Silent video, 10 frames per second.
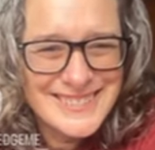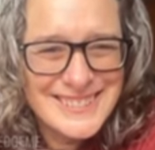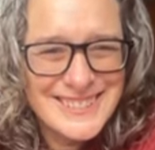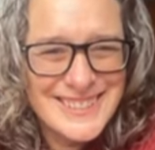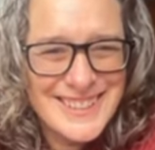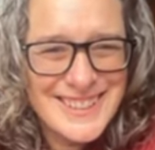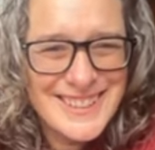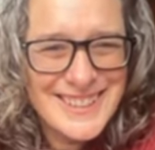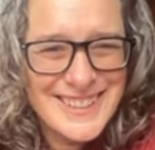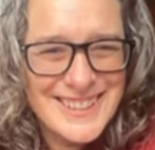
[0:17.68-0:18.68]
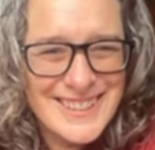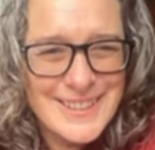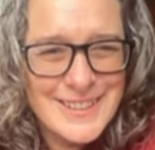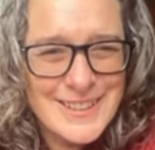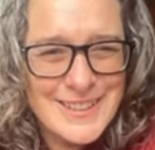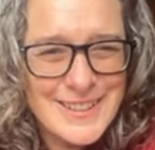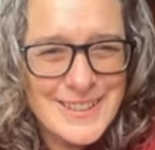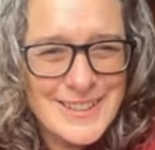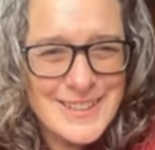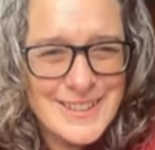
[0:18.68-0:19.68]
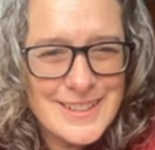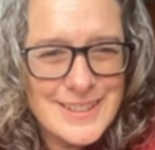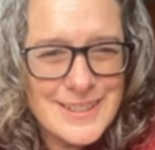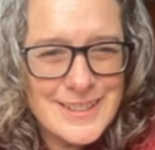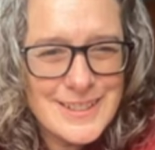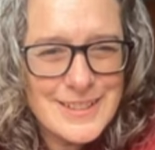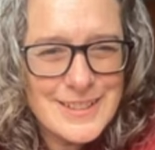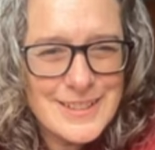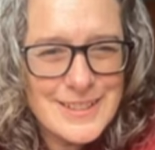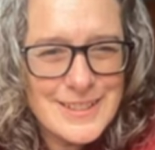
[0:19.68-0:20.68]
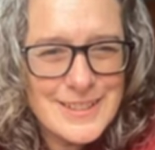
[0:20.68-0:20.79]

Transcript: This person isn't speaking.